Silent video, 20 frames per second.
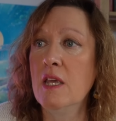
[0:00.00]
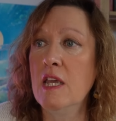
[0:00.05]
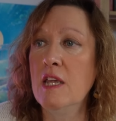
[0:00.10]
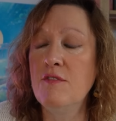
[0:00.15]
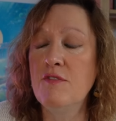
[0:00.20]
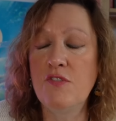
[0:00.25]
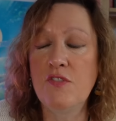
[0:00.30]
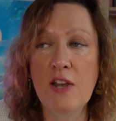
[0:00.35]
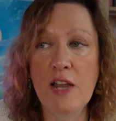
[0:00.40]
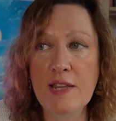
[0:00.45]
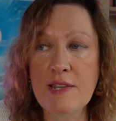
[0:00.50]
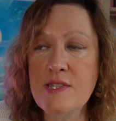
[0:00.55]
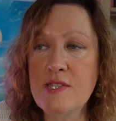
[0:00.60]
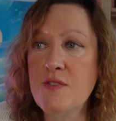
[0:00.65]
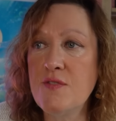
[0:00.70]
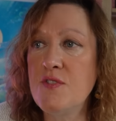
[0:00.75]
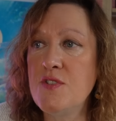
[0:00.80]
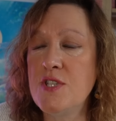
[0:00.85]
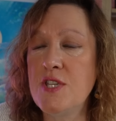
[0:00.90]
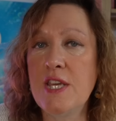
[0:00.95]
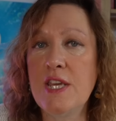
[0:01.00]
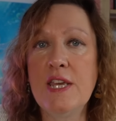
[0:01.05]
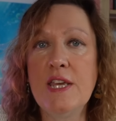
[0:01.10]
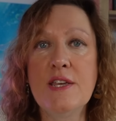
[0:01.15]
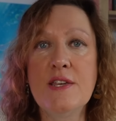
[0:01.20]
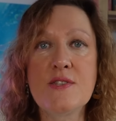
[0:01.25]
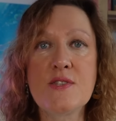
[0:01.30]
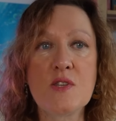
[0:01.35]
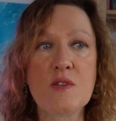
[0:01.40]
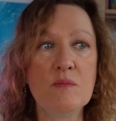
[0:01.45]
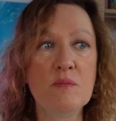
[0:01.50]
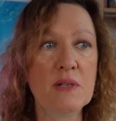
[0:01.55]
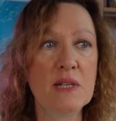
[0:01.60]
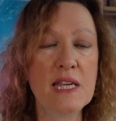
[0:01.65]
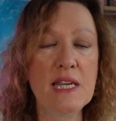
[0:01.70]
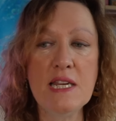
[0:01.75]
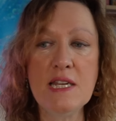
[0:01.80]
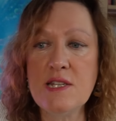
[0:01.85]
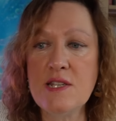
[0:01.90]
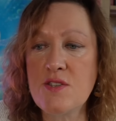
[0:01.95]
In floods of tears,
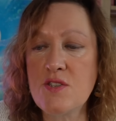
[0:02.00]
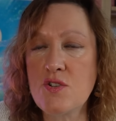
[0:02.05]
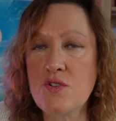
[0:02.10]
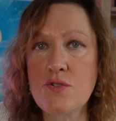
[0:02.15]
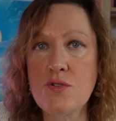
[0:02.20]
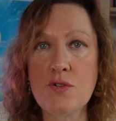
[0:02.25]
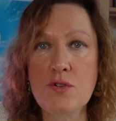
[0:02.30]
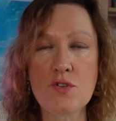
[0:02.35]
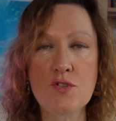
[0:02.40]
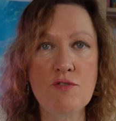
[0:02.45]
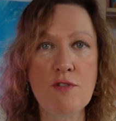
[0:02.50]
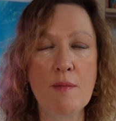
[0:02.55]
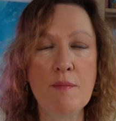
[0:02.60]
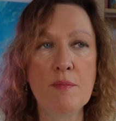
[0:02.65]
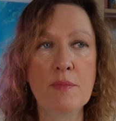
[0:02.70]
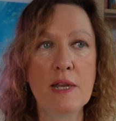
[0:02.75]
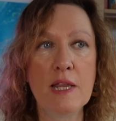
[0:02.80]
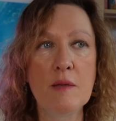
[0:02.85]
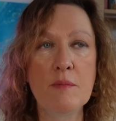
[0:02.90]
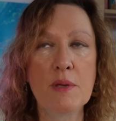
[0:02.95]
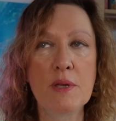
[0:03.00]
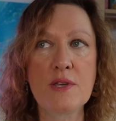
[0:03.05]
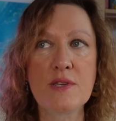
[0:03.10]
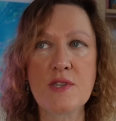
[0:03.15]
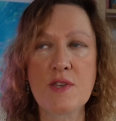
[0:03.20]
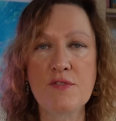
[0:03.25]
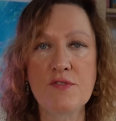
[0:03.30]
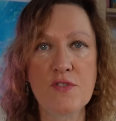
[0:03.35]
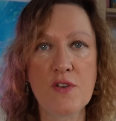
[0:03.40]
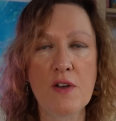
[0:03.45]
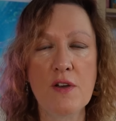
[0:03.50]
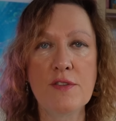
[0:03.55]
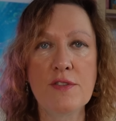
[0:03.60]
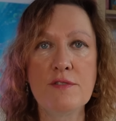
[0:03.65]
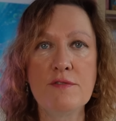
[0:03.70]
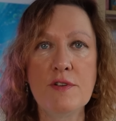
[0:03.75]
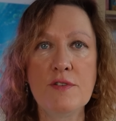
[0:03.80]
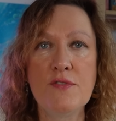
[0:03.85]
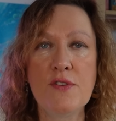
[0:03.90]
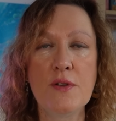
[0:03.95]
completely distraught, trembling because her
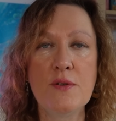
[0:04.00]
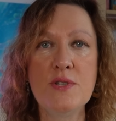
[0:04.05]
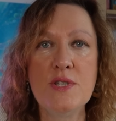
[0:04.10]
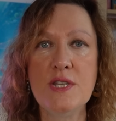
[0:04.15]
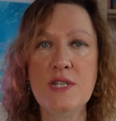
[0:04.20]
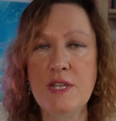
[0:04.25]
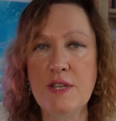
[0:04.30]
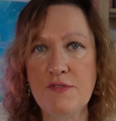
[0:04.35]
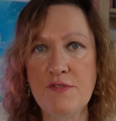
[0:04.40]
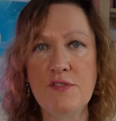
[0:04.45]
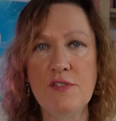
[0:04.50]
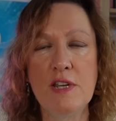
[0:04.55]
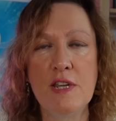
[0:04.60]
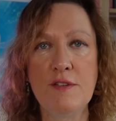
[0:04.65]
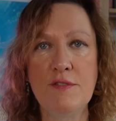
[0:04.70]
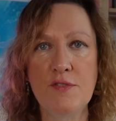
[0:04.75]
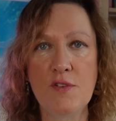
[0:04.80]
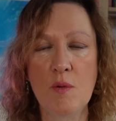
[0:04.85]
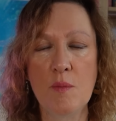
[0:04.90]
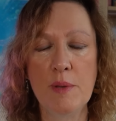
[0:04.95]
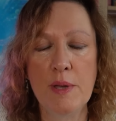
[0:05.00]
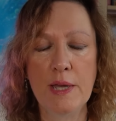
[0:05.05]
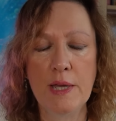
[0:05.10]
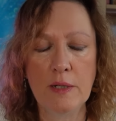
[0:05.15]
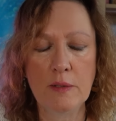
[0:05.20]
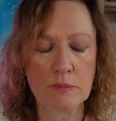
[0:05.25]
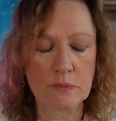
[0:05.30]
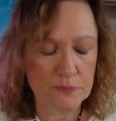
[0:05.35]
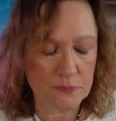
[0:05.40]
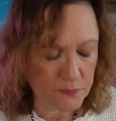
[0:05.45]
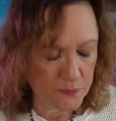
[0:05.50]
father had voted differently from her.